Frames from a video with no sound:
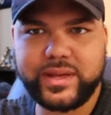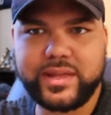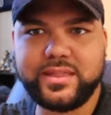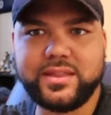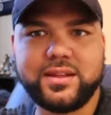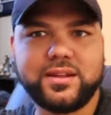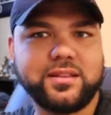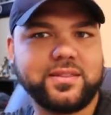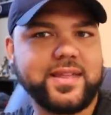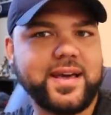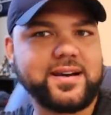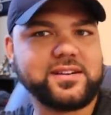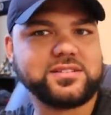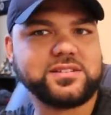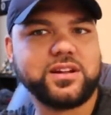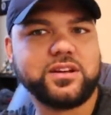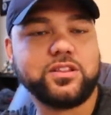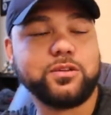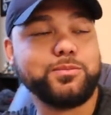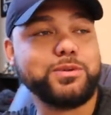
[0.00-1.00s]
and then
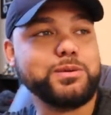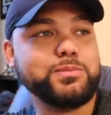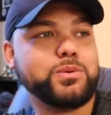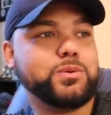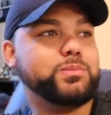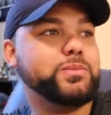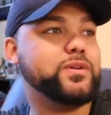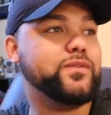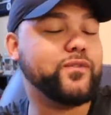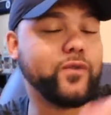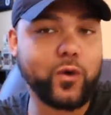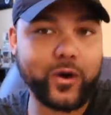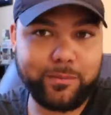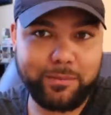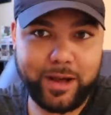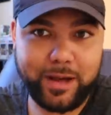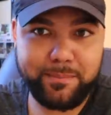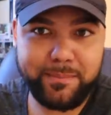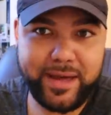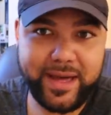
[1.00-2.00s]
1,000 other people before
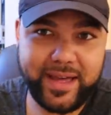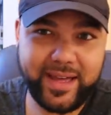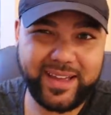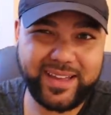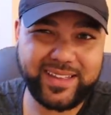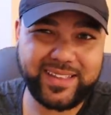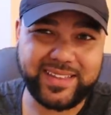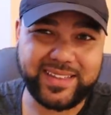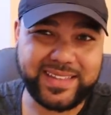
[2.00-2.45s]
my bag.